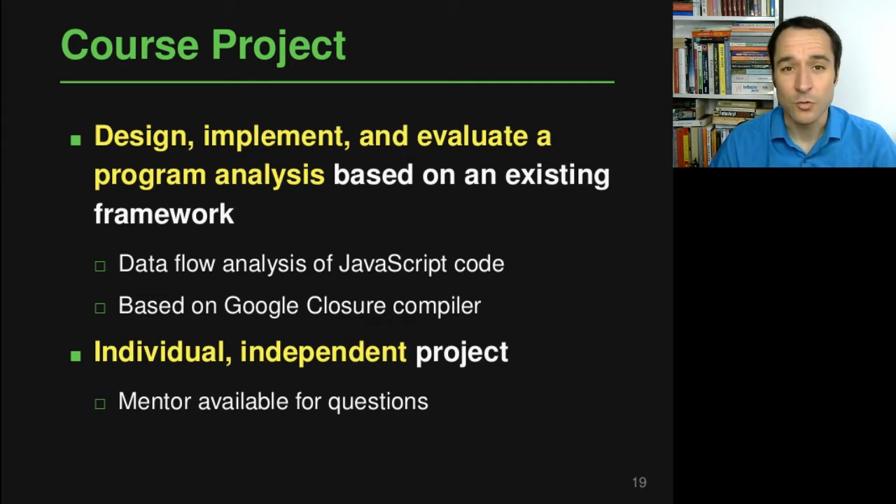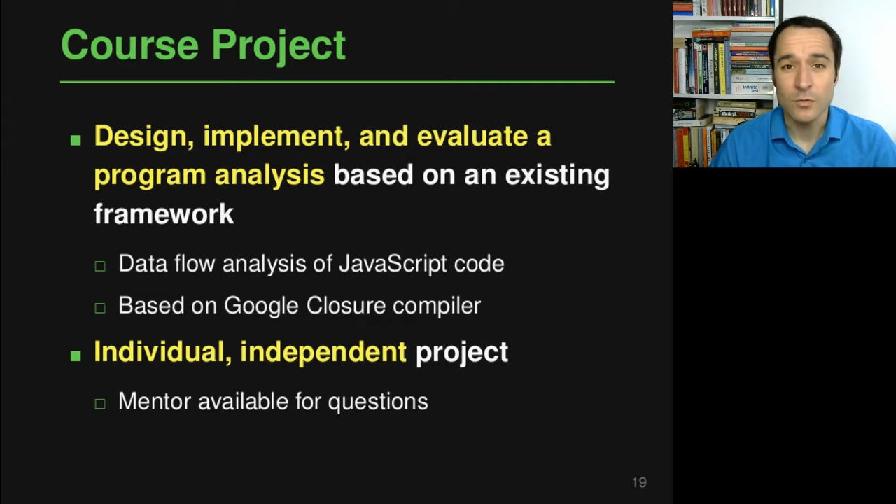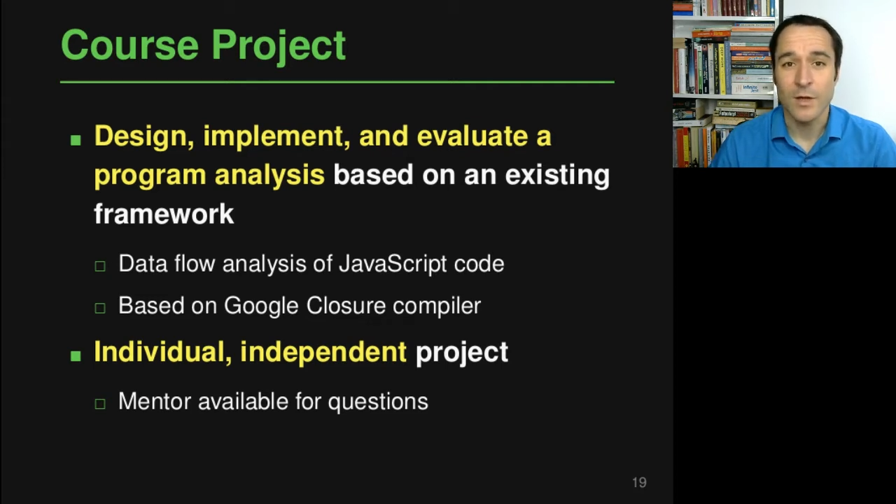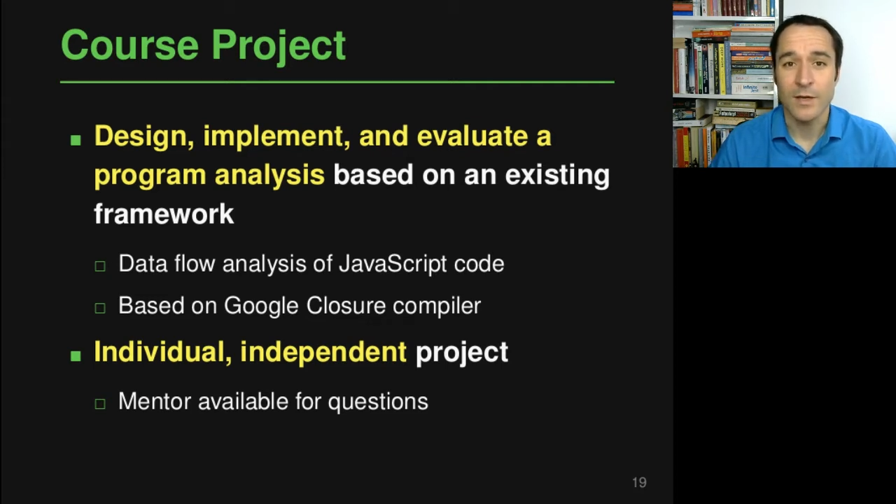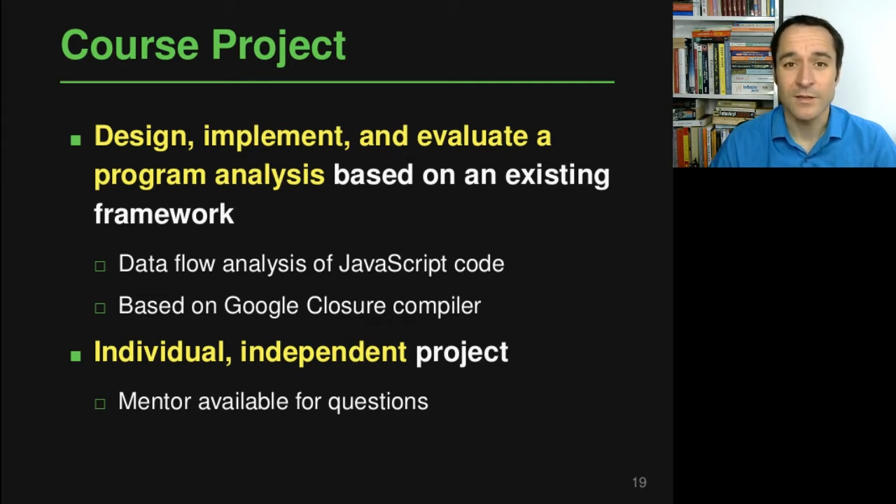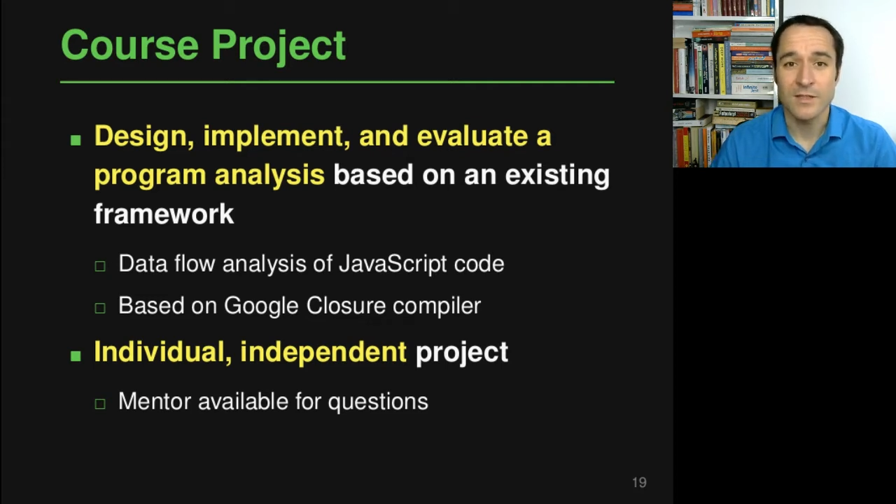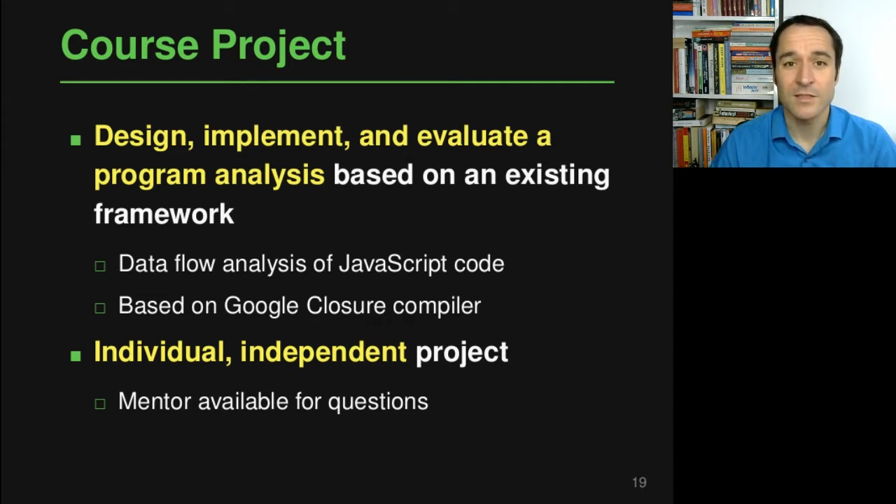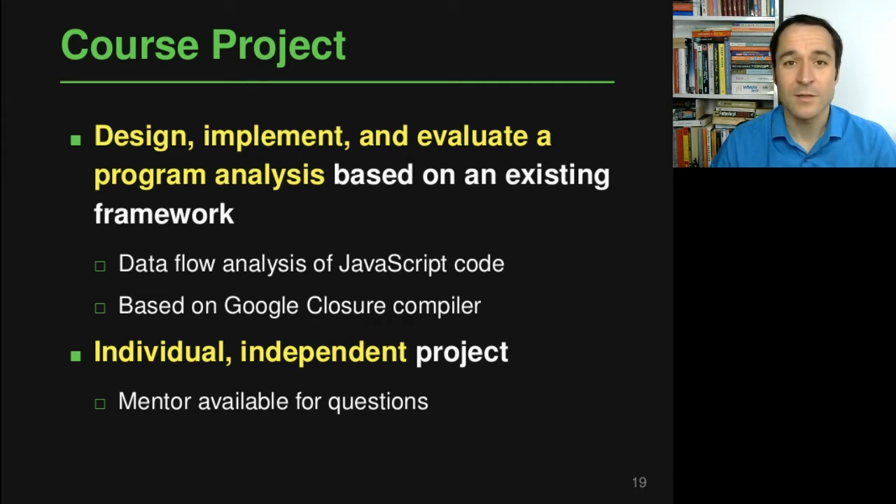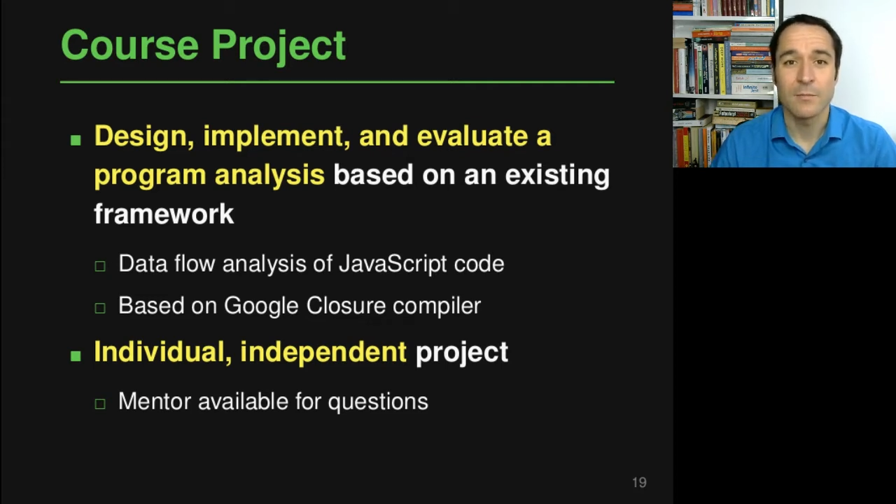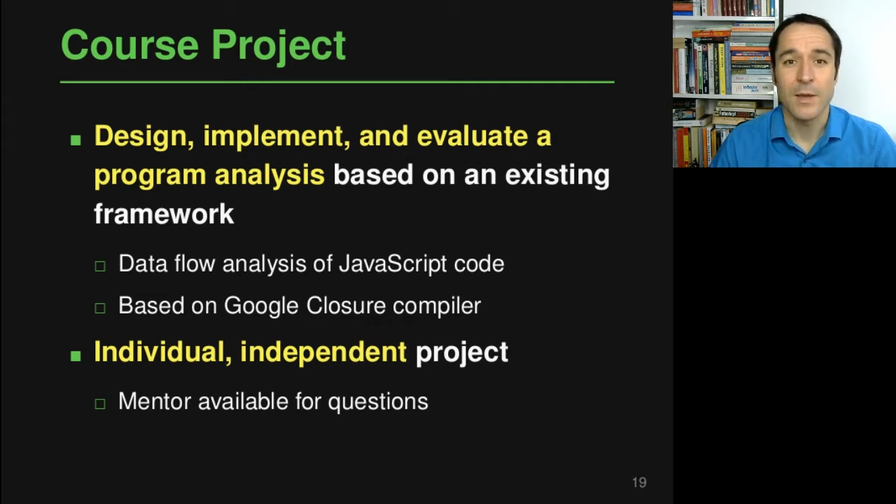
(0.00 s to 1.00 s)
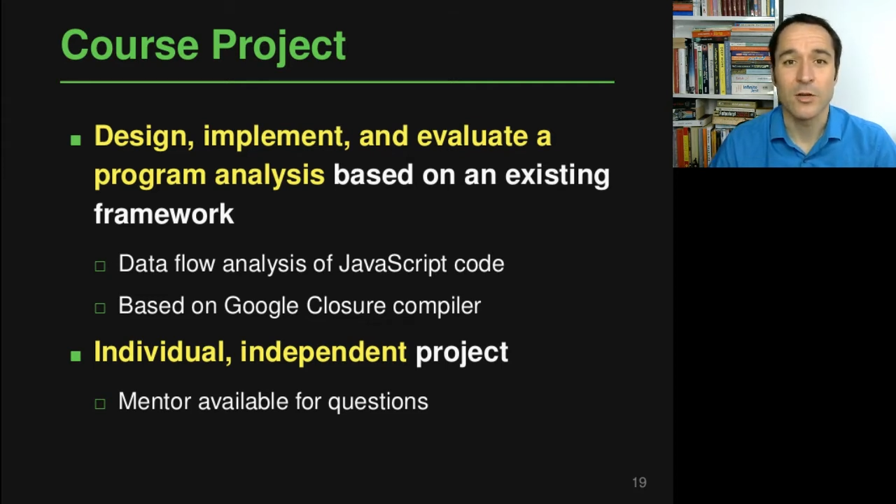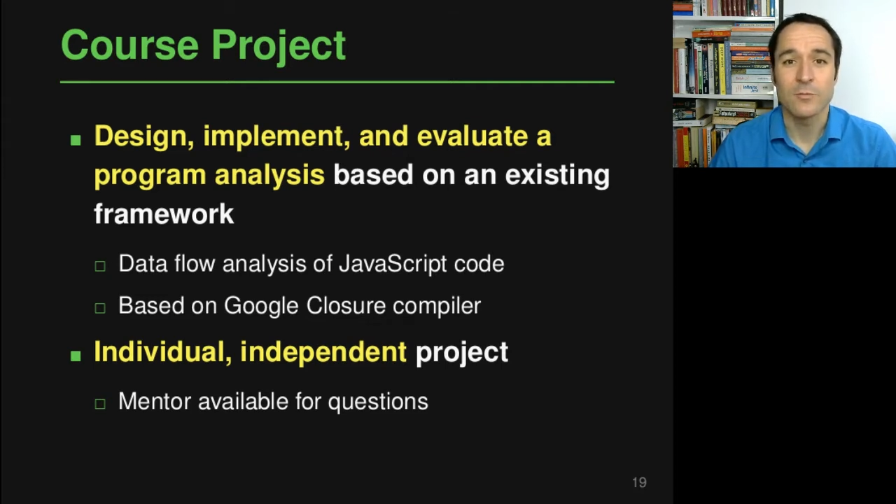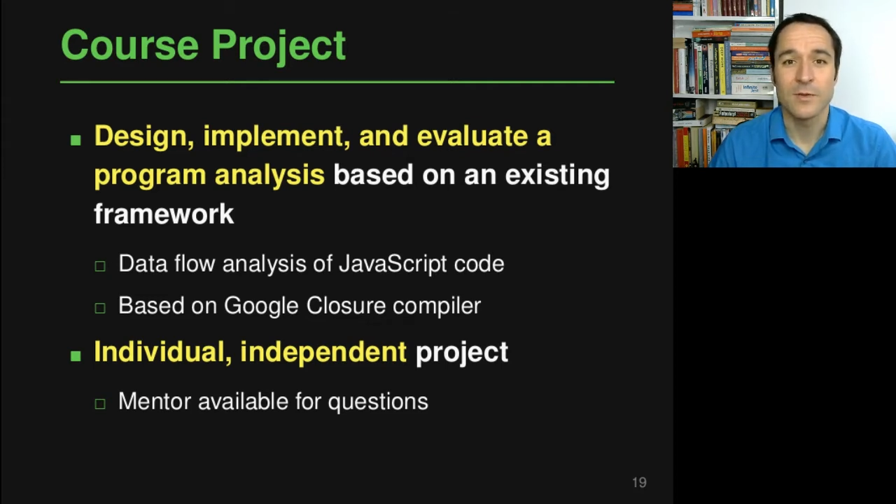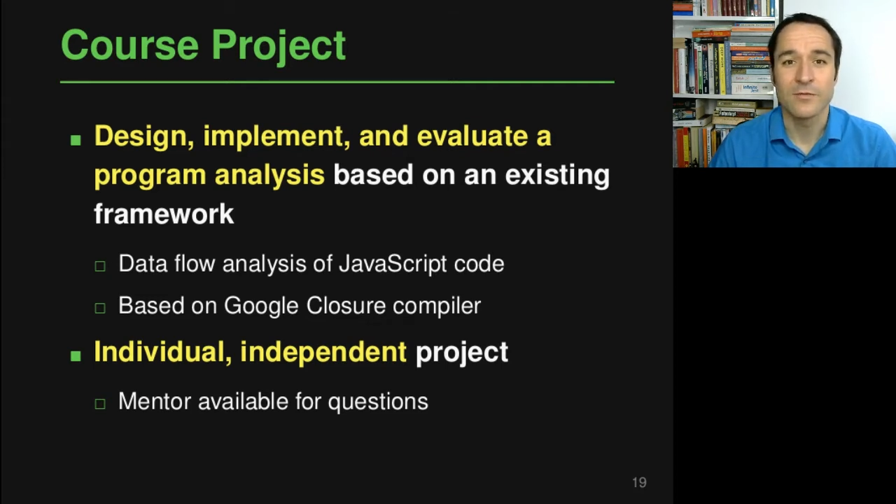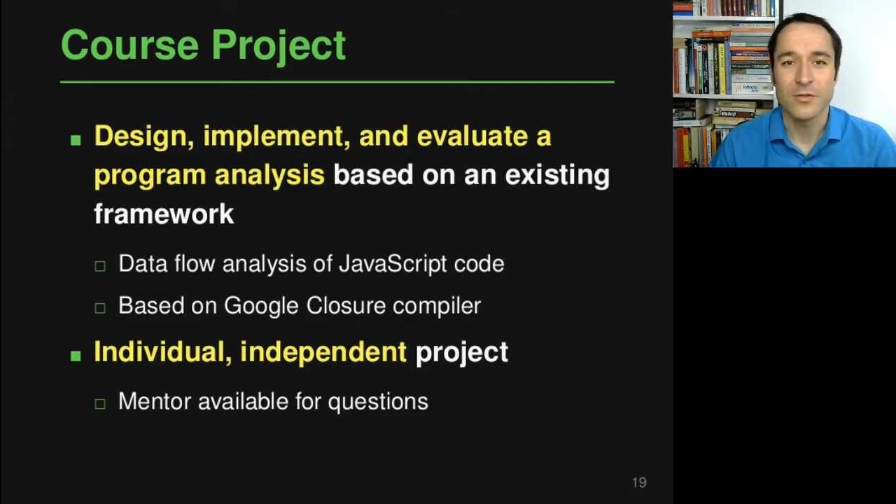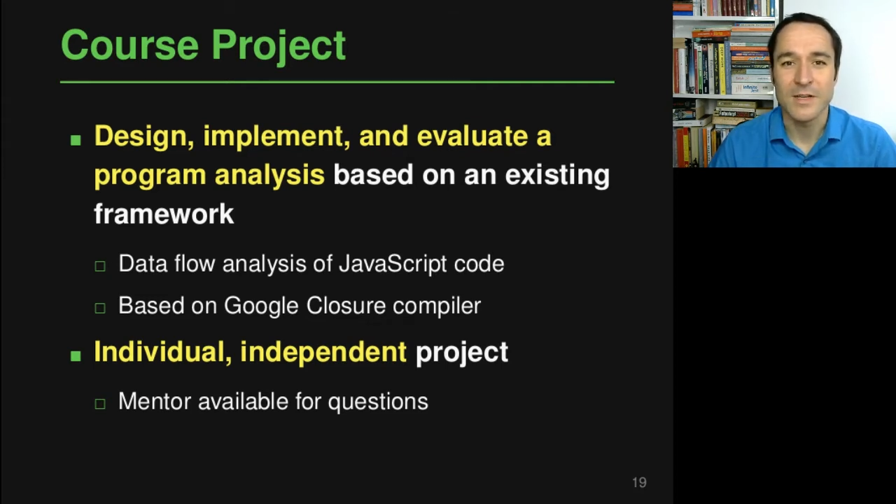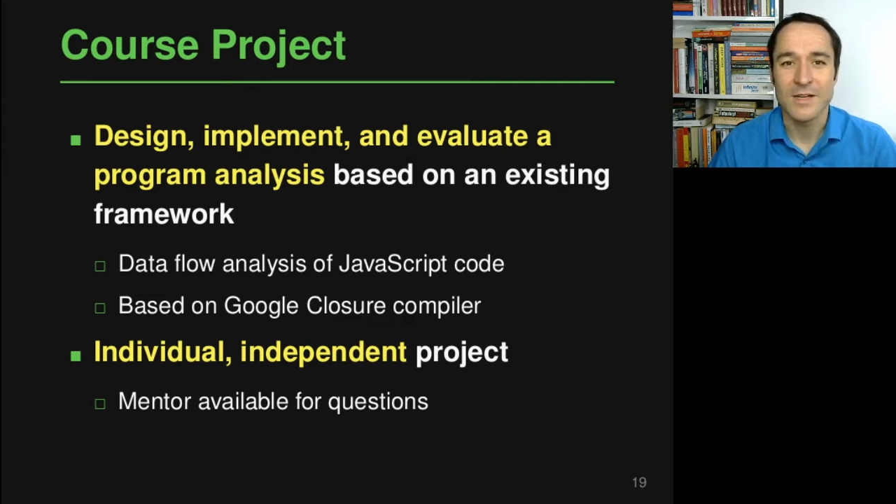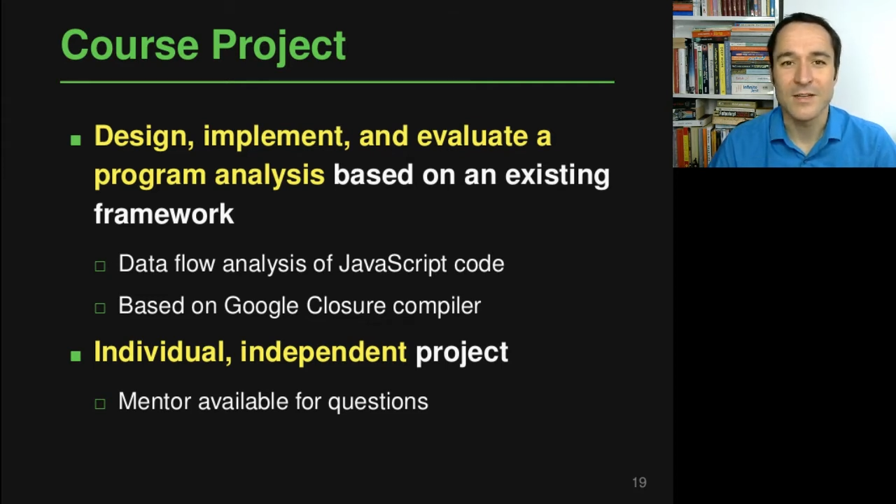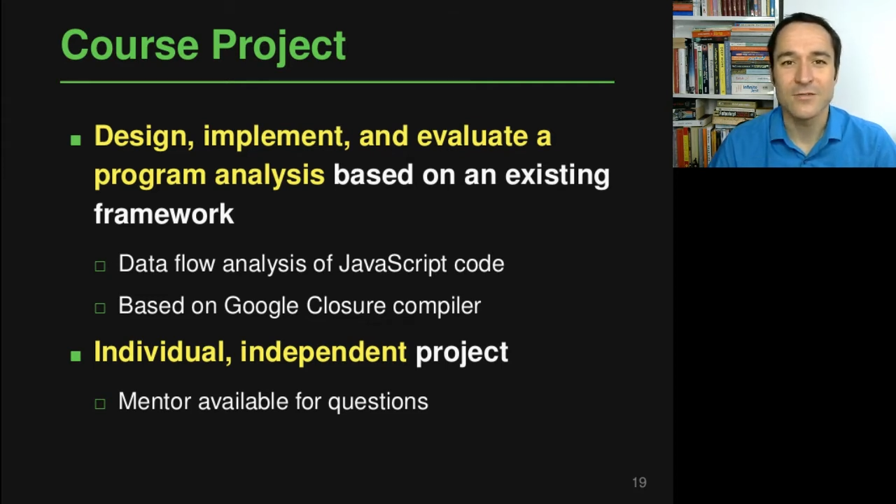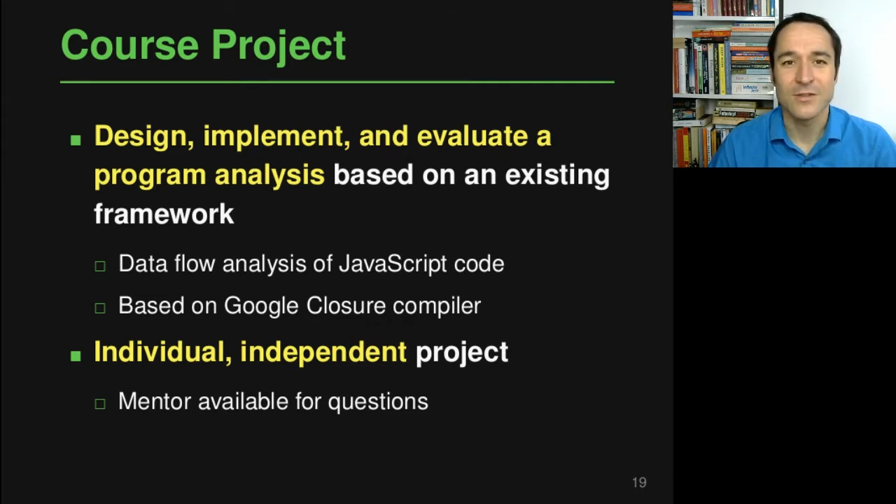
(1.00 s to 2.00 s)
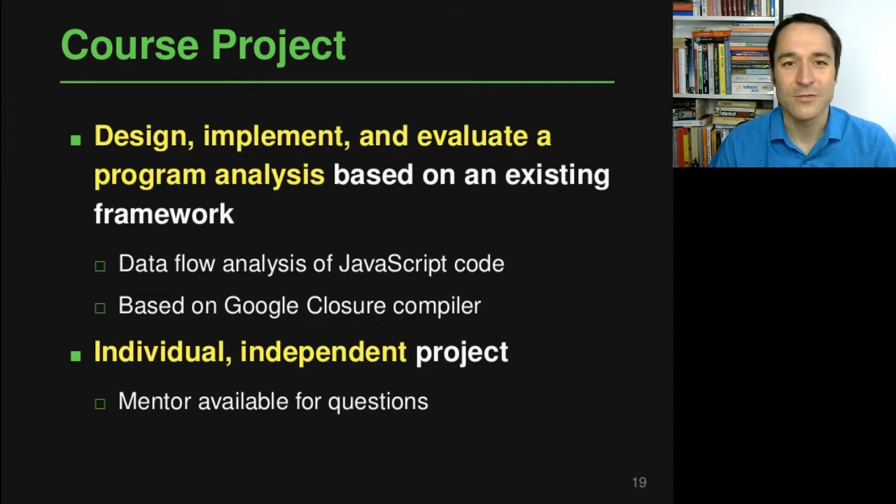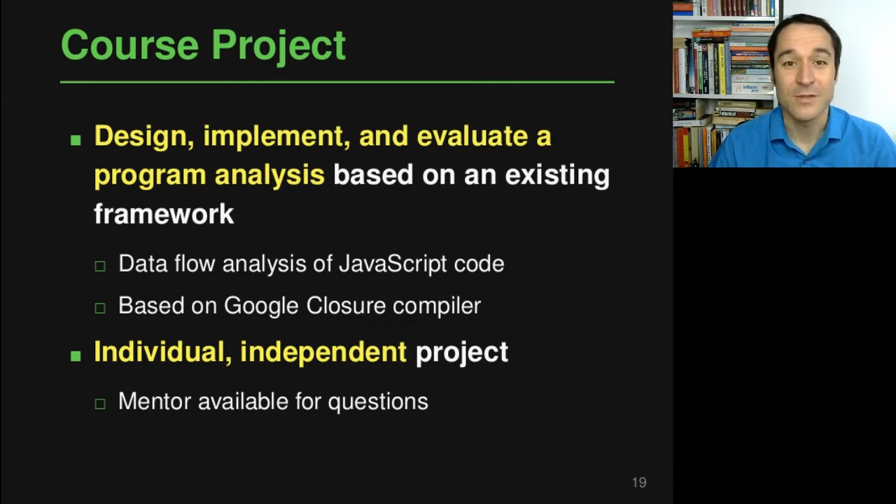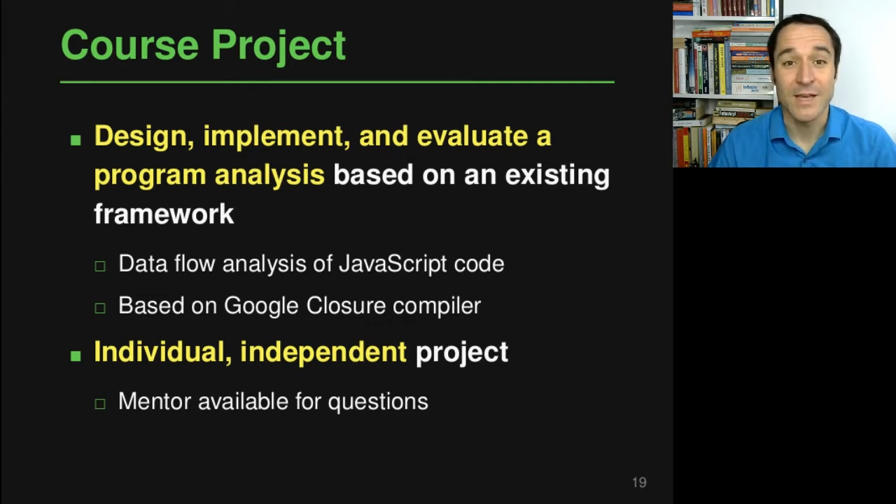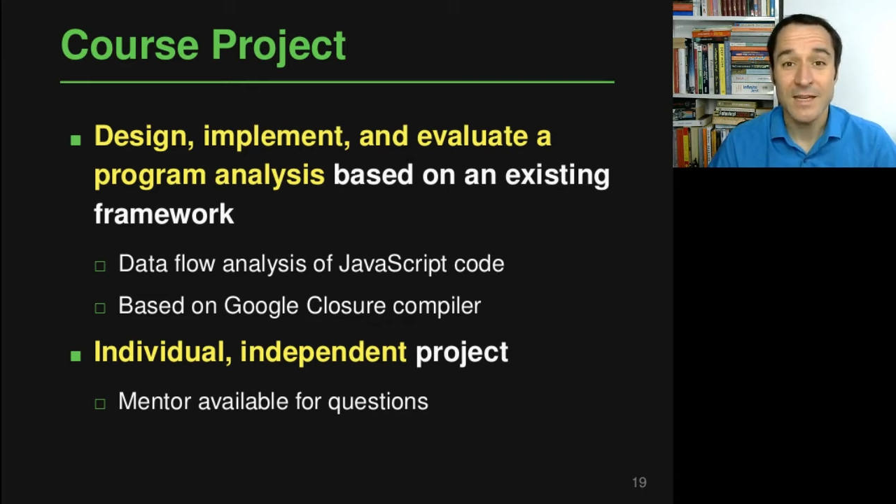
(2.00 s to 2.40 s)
and this may not be fully clear to you yet,